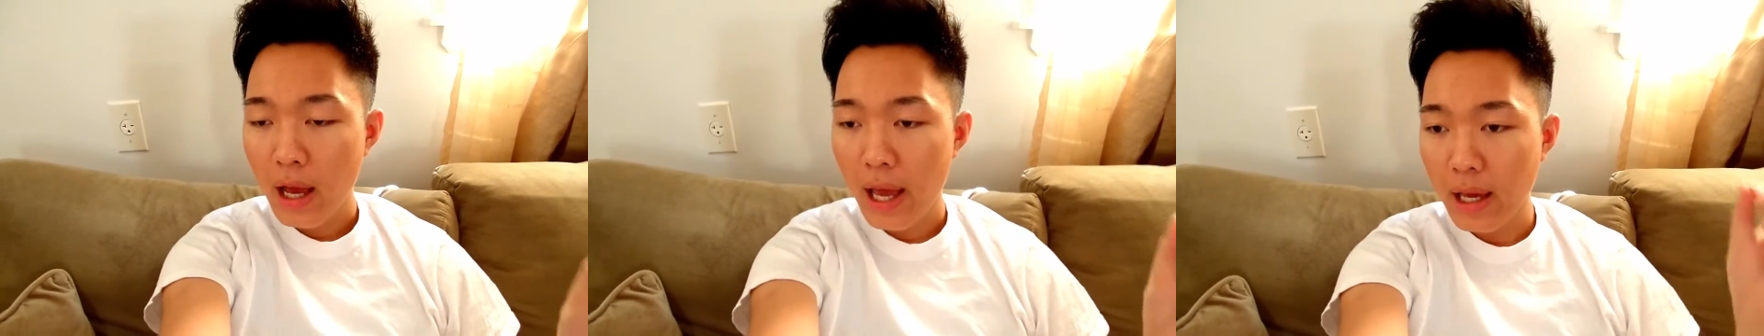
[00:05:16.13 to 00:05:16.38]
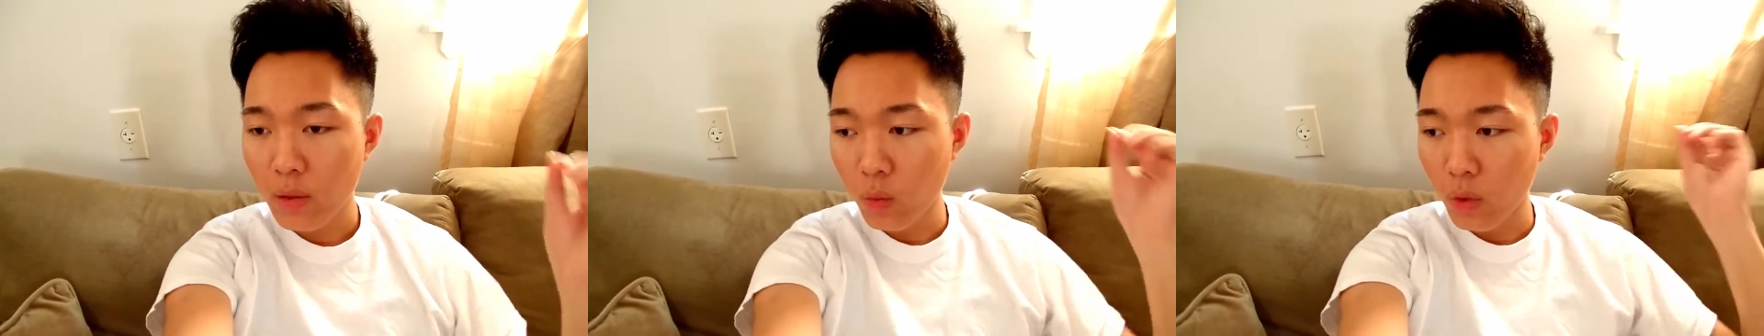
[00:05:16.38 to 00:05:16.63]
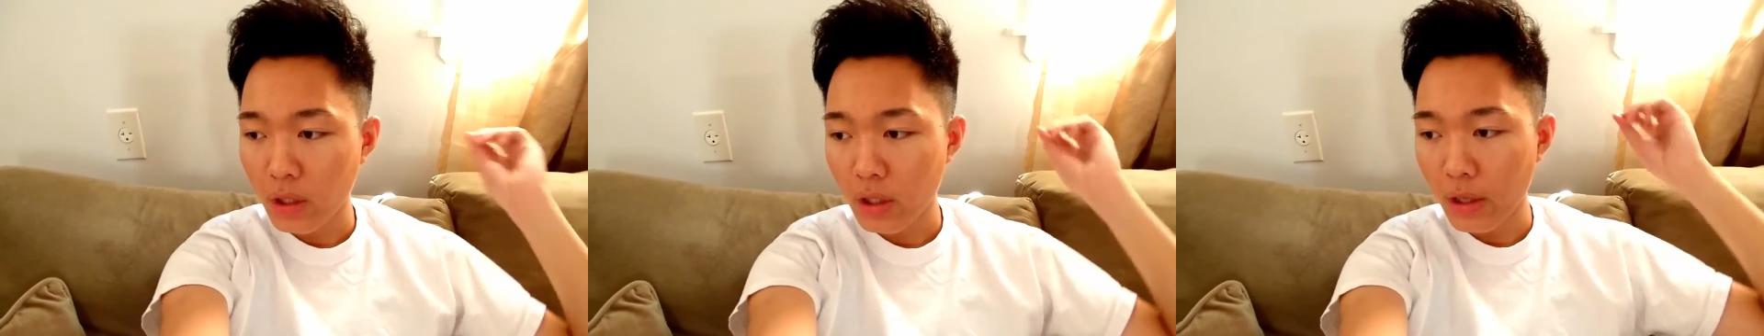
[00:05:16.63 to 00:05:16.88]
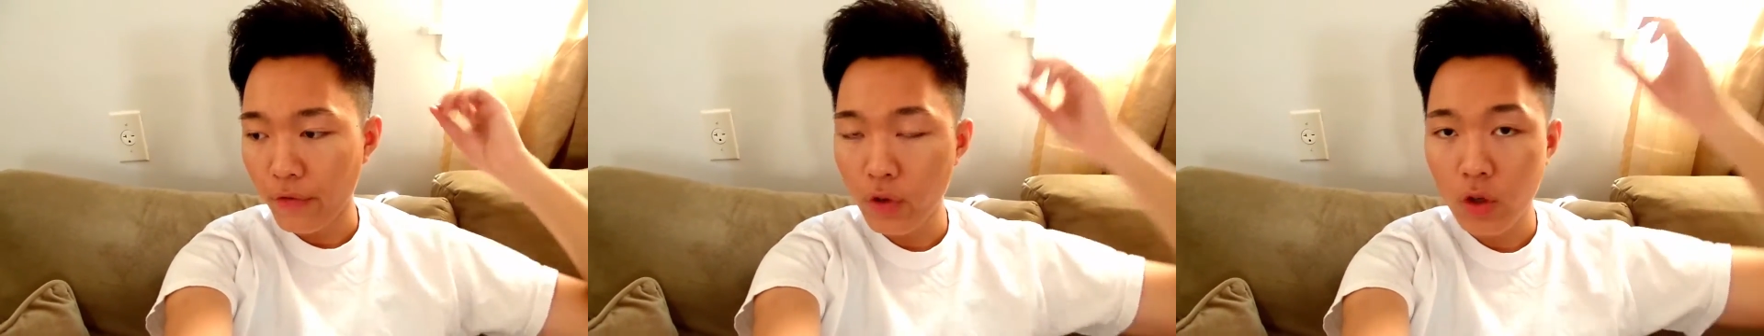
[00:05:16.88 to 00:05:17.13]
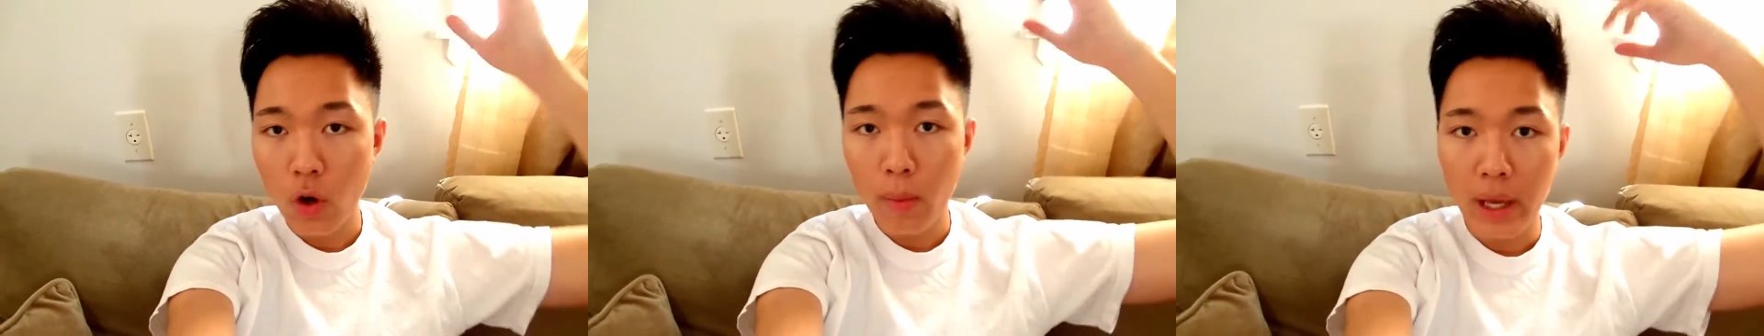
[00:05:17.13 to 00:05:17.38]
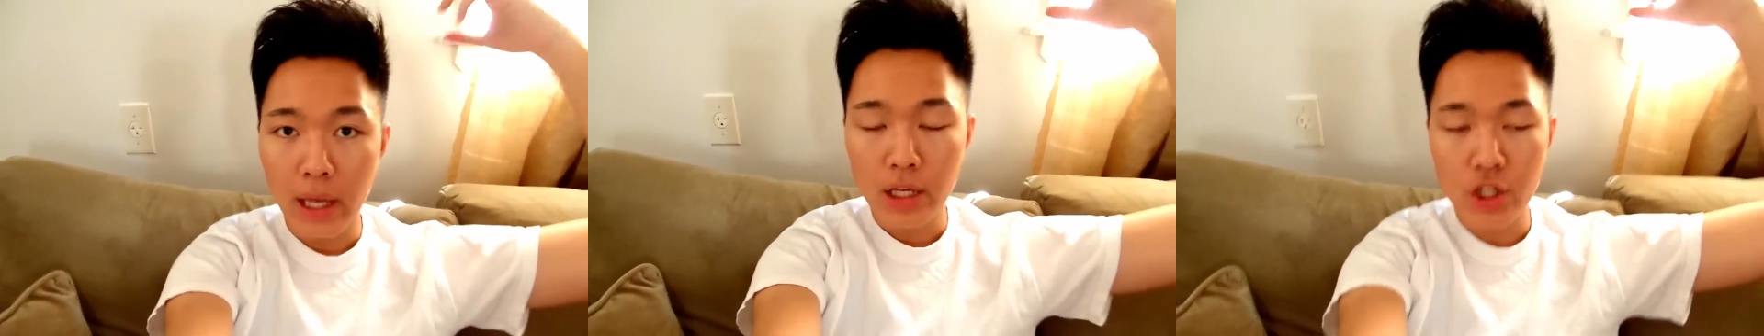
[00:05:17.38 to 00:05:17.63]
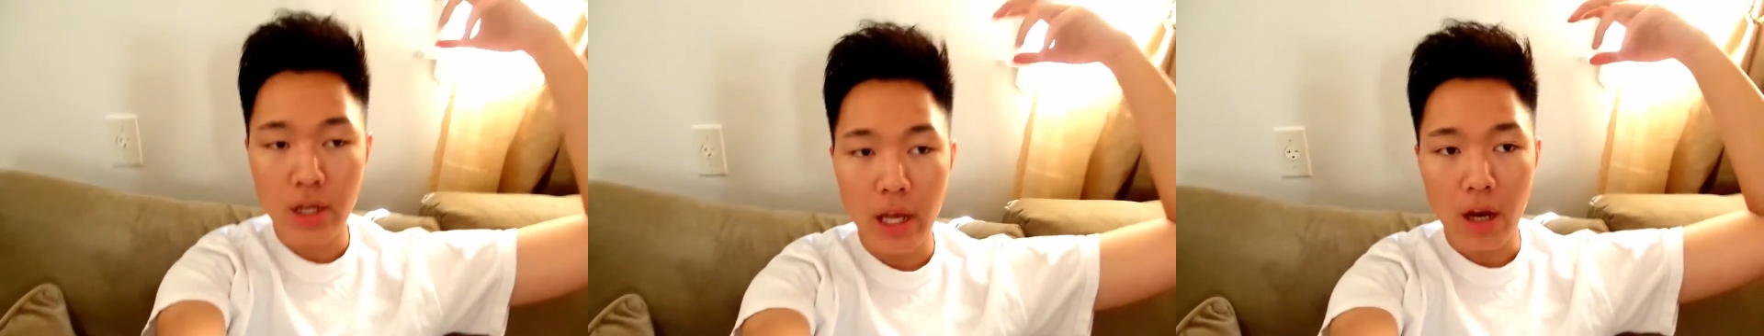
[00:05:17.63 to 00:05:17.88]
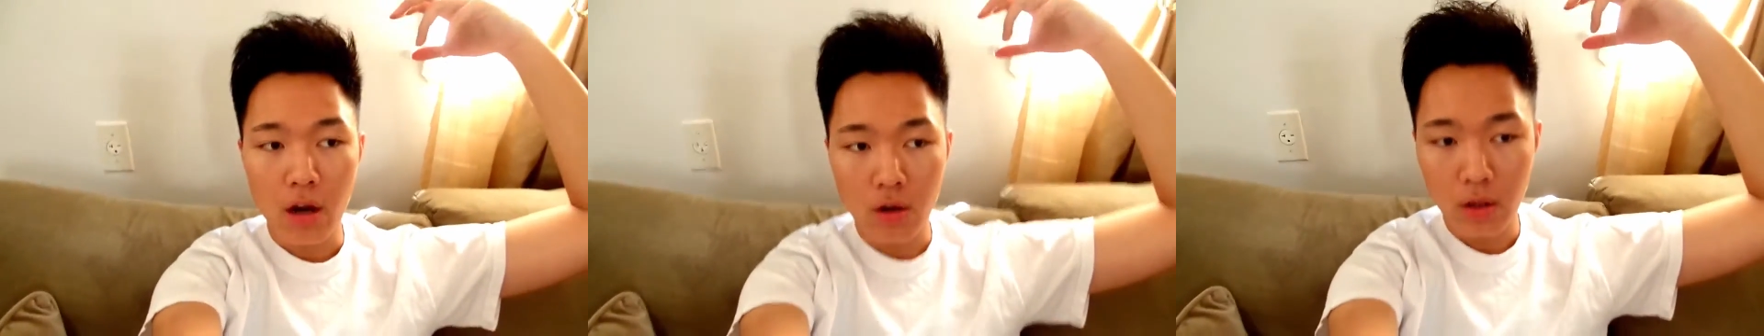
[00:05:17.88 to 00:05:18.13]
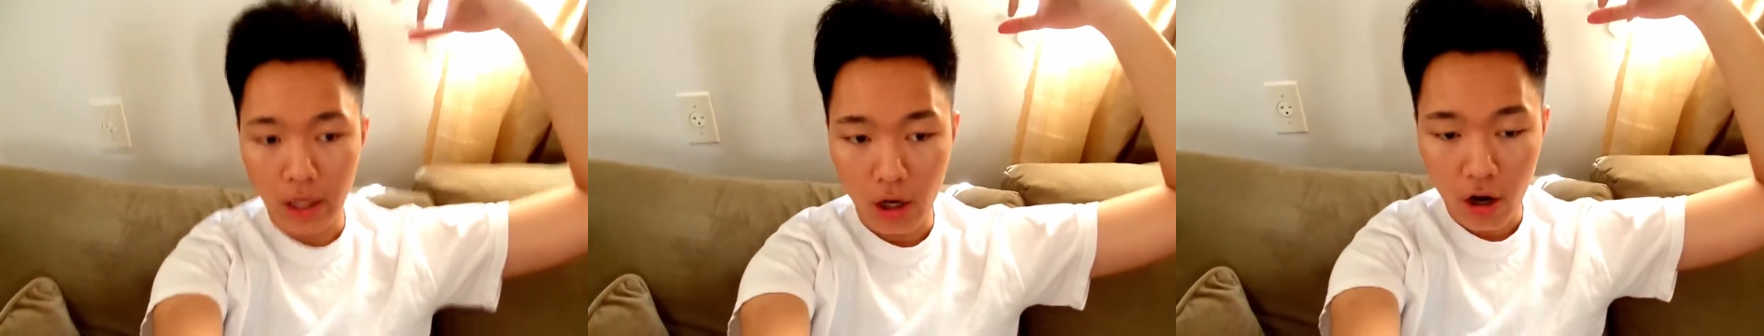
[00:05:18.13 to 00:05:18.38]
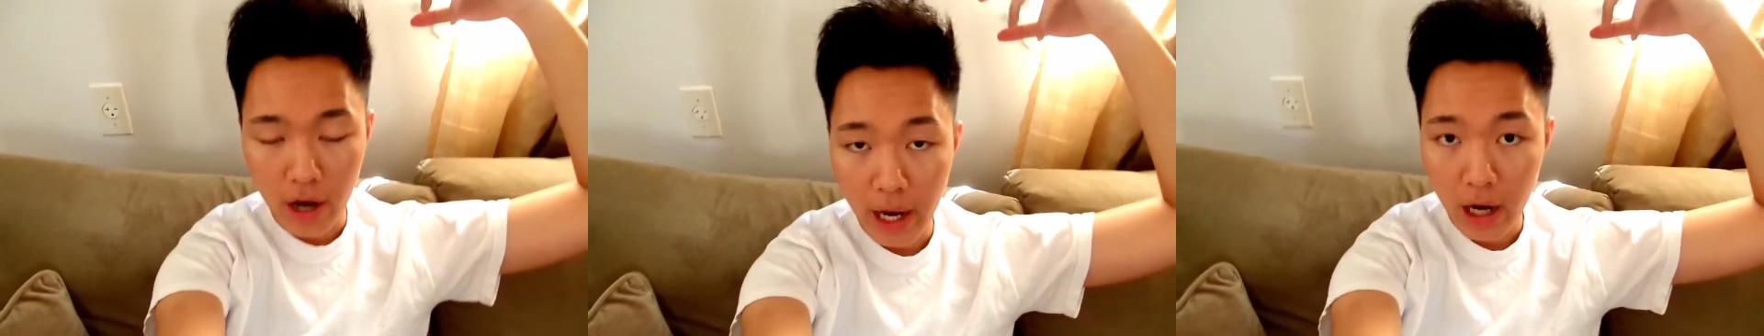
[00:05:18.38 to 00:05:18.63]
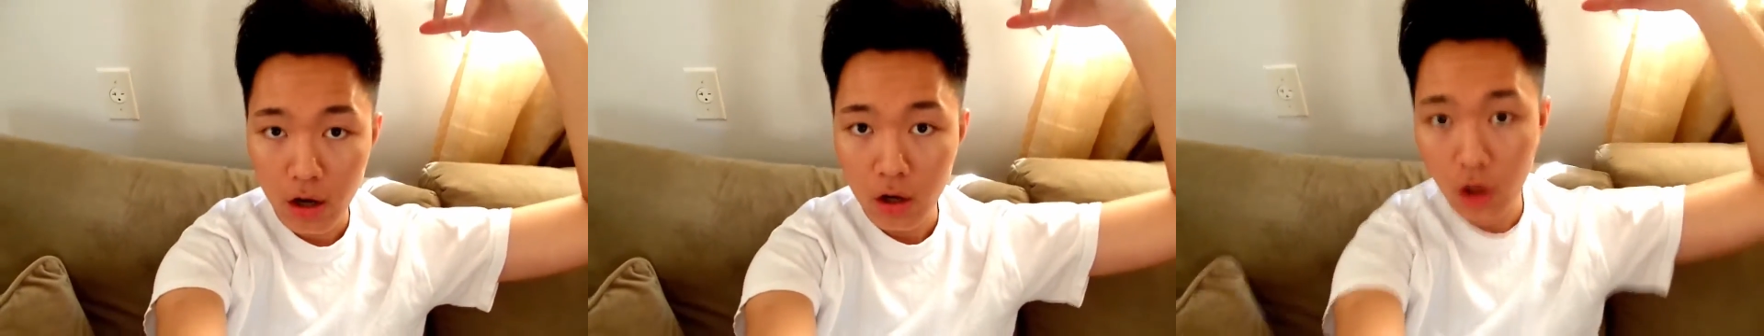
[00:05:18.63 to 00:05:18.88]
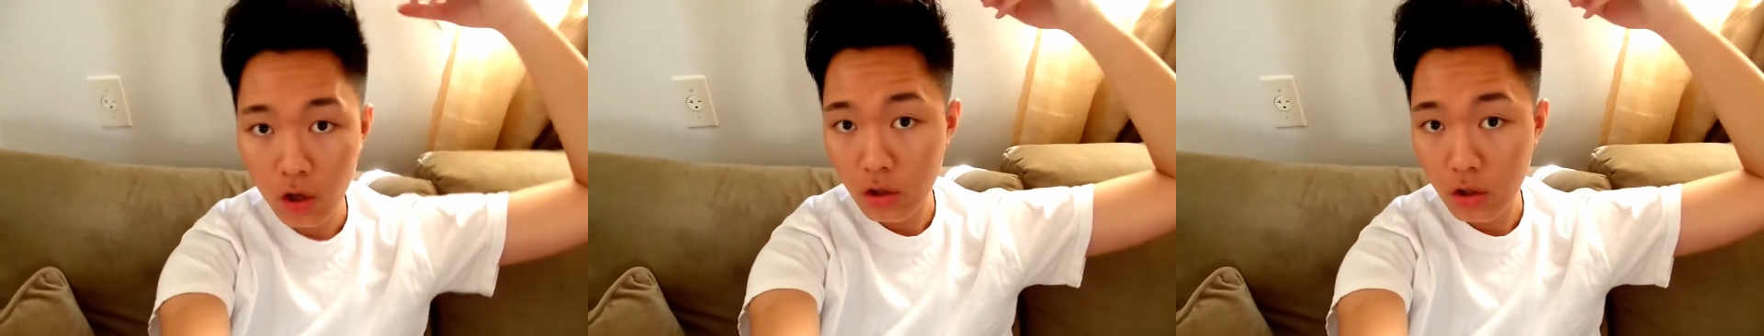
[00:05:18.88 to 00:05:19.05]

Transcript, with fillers: and when if you know about Asian hair, like our hair